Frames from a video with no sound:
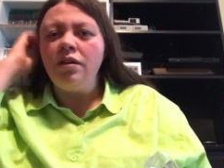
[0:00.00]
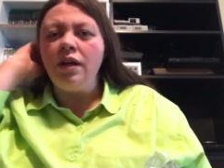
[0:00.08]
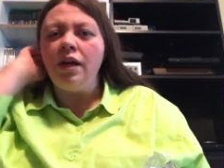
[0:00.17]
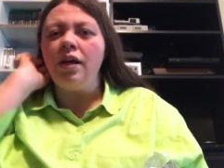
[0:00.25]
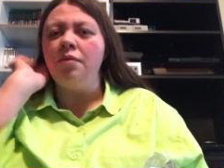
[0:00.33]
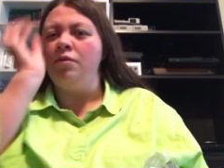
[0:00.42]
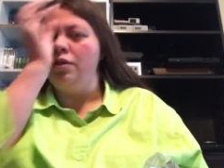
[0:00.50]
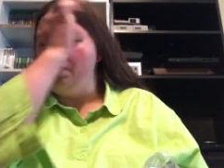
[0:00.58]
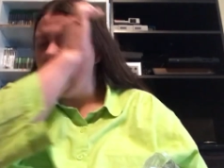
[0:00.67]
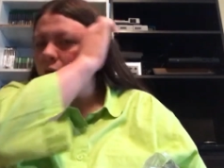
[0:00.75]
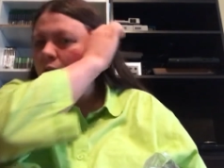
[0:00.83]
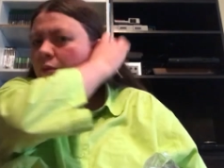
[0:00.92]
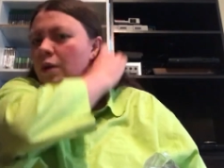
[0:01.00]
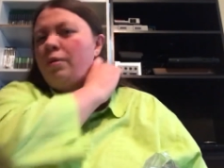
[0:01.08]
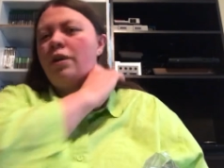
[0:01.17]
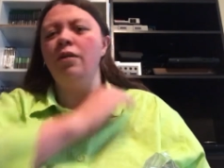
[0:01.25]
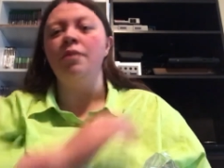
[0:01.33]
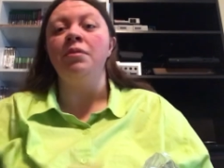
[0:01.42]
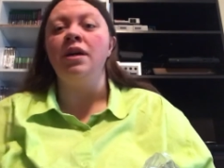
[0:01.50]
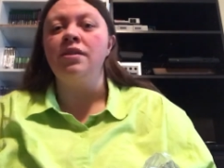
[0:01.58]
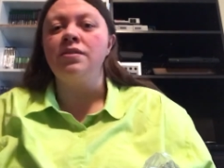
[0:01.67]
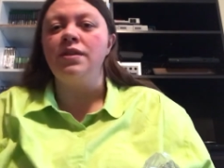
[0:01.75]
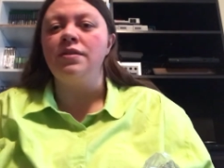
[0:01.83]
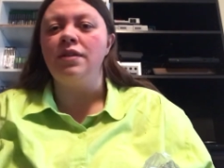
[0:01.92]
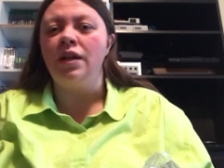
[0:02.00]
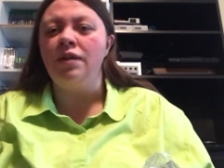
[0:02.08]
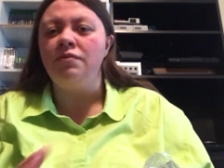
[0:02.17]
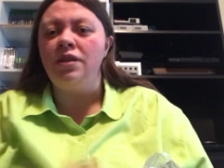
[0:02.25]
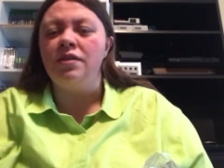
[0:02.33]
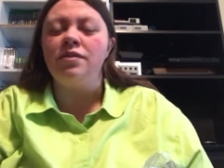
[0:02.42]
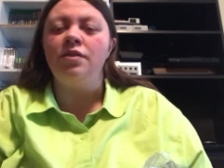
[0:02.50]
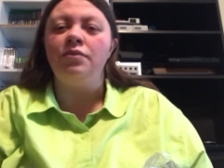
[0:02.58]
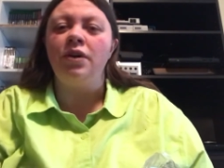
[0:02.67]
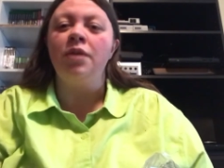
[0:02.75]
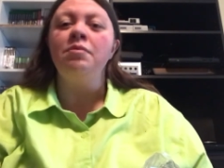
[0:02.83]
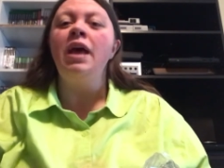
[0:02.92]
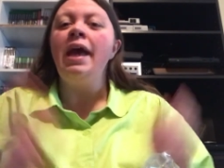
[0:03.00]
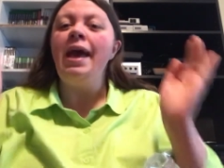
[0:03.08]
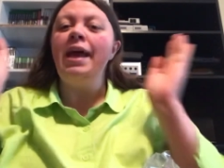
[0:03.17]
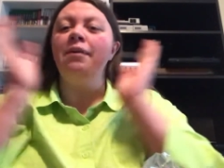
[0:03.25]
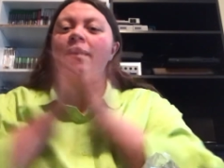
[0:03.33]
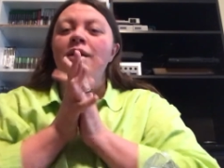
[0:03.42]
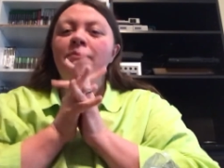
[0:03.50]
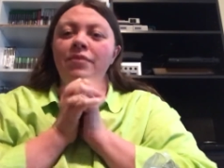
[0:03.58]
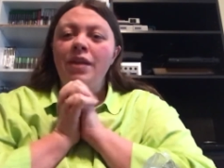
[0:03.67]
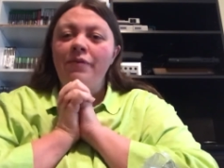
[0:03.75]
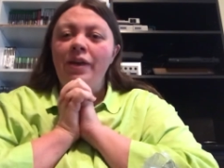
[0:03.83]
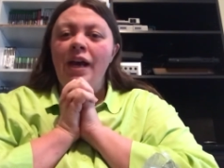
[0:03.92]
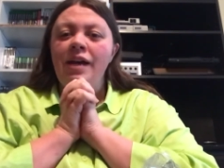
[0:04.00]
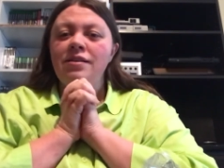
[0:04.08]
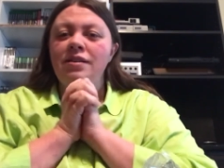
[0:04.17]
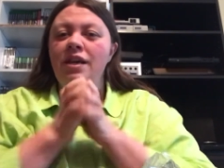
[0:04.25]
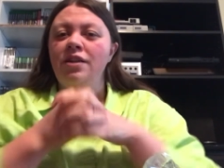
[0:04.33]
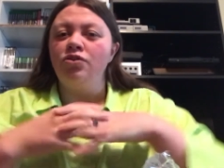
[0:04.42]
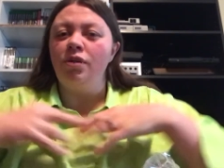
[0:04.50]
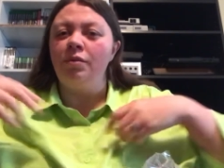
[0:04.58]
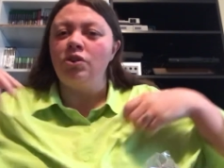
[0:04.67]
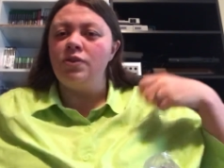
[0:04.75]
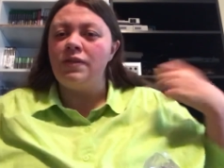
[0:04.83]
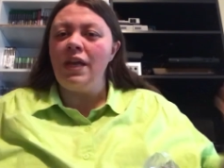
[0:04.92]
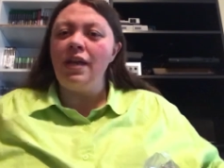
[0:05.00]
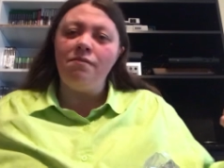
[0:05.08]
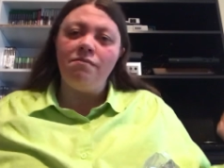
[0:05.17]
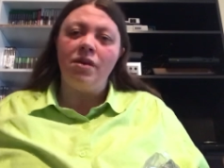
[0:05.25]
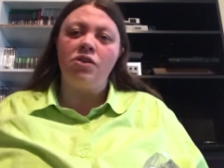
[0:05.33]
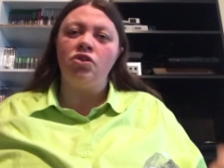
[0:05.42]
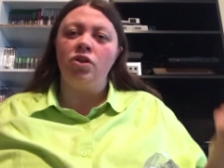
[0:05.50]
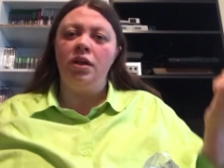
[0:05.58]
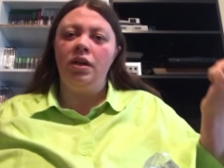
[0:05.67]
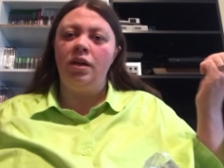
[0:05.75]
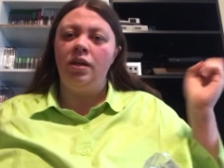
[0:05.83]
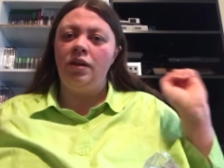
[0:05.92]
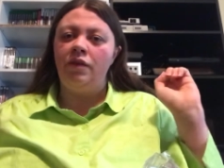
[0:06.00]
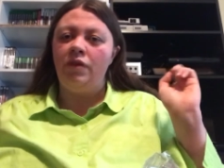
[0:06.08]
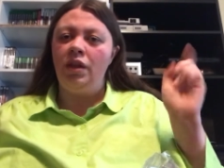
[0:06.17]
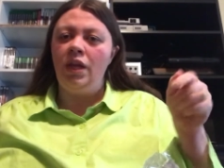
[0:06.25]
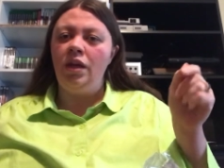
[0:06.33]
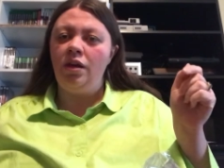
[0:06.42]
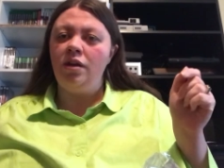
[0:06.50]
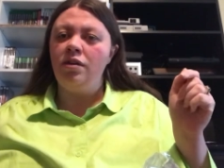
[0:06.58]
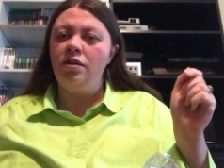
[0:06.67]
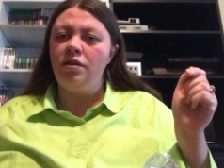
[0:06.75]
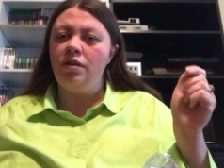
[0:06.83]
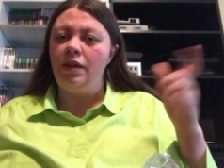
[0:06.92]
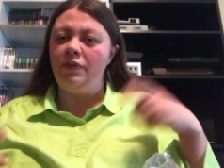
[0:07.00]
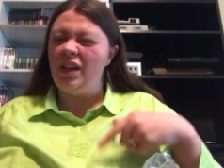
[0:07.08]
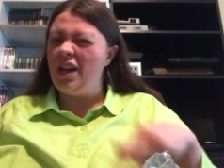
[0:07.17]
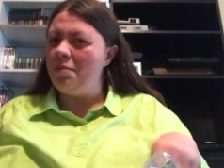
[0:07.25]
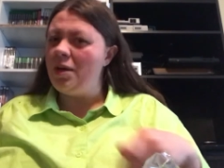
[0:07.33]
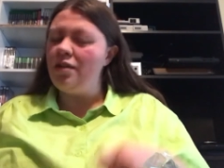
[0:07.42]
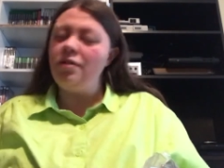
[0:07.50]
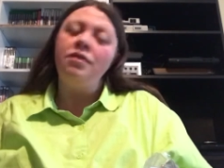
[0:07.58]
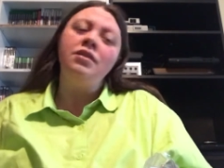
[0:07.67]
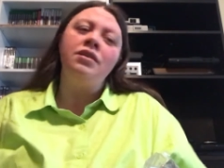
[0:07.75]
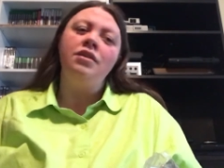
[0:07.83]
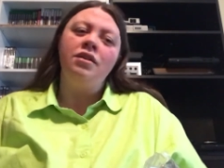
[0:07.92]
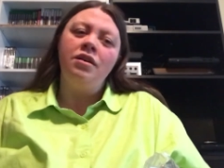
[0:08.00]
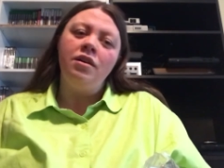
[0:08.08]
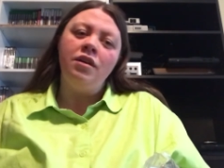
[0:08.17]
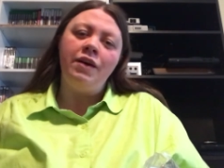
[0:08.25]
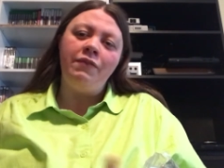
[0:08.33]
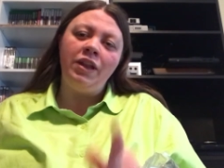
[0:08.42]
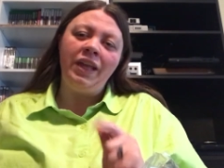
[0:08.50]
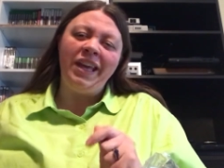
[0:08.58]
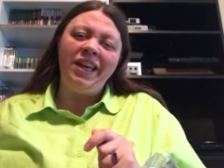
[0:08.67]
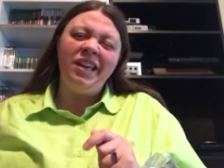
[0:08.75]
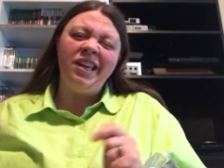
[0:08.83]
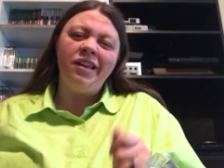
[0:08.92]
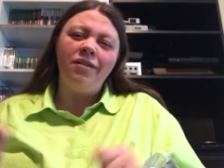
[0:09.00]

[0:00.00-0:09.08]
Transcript: Probably one of my better unboxings that I've done so far. Anyway, if you guys enjoy what you see, make sure you leave a like, leave a comment if you like.